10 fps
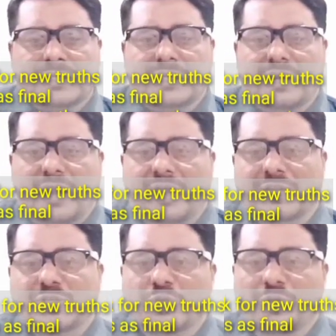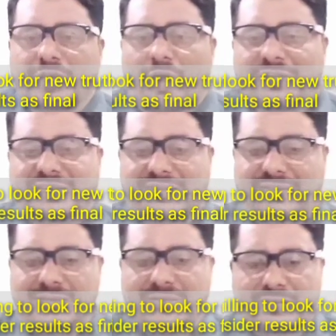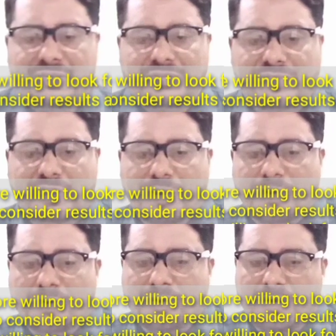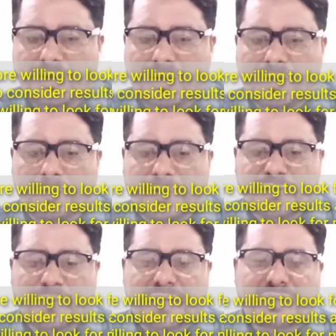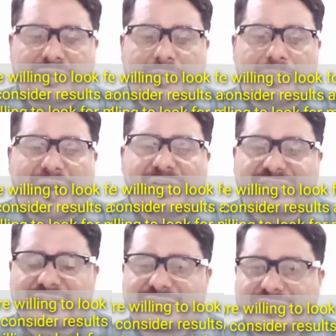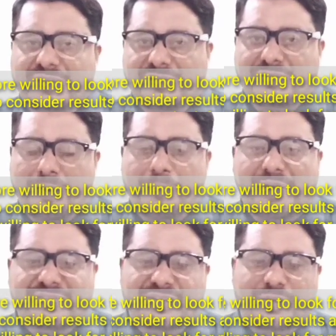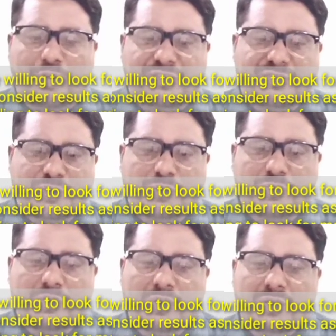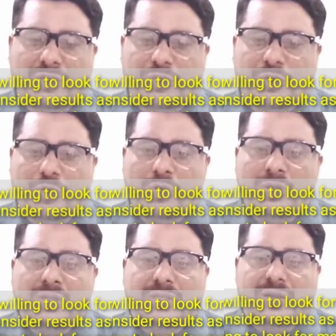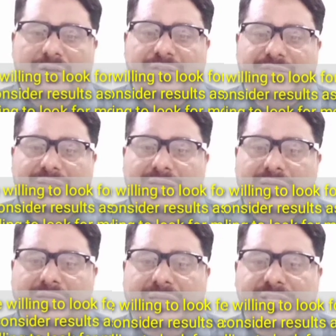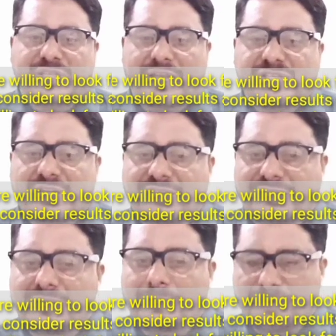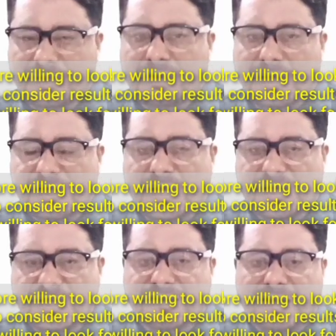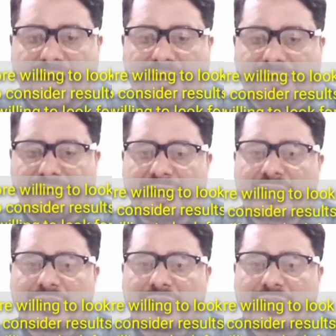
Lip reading: there are two clauses. So between comparisons there are comparison clauses too. There is conjunctions. Conjunctions are